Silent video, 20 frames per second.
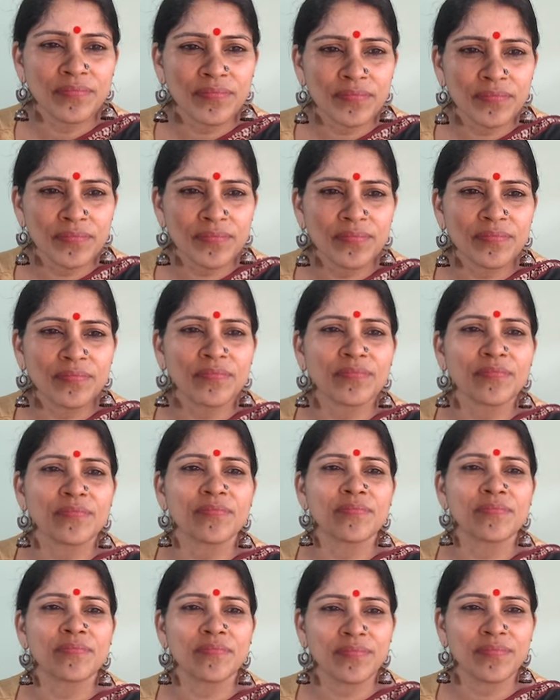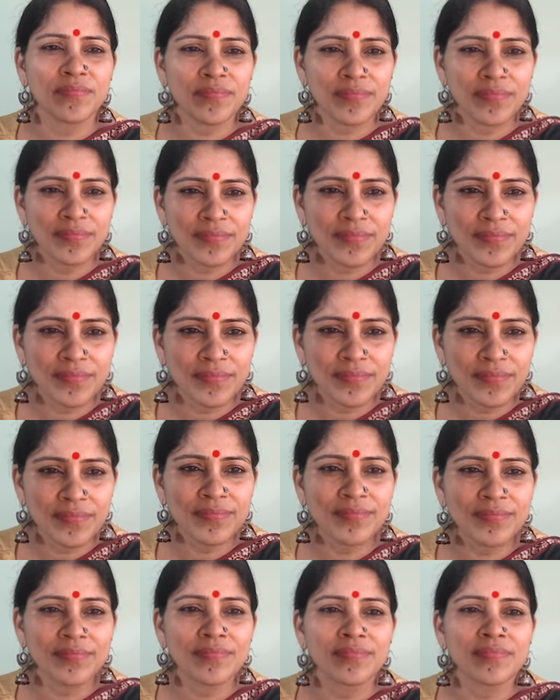
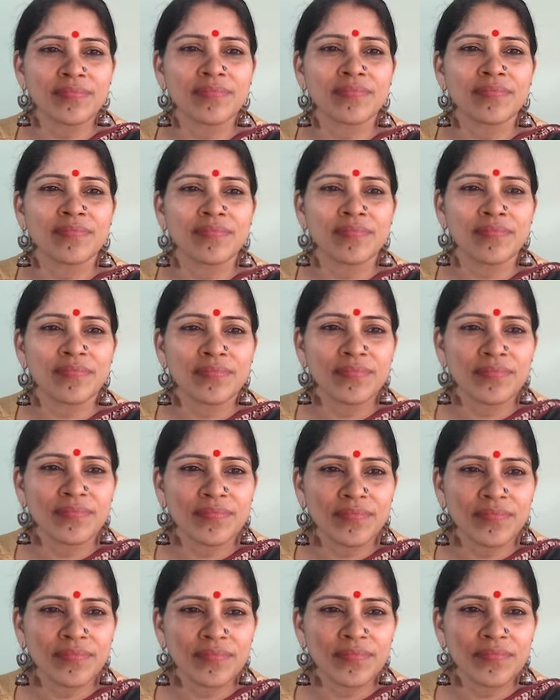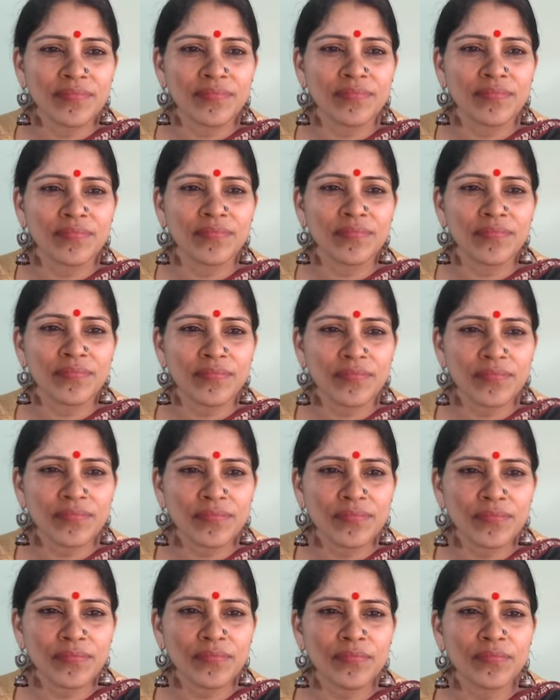
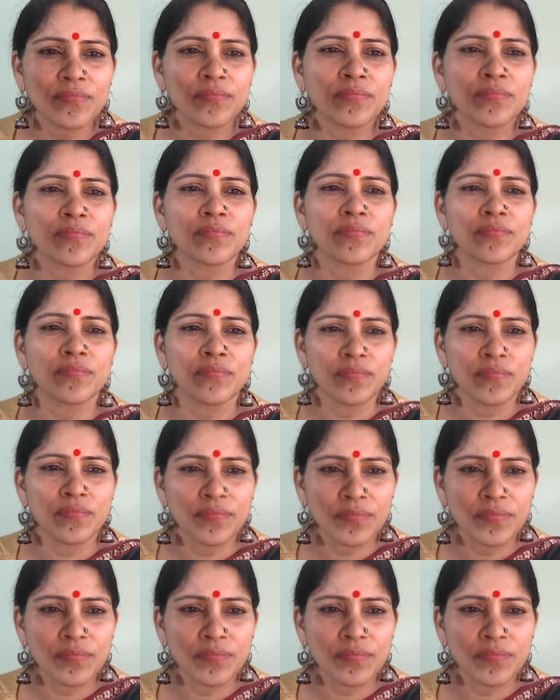The person shown says nothing.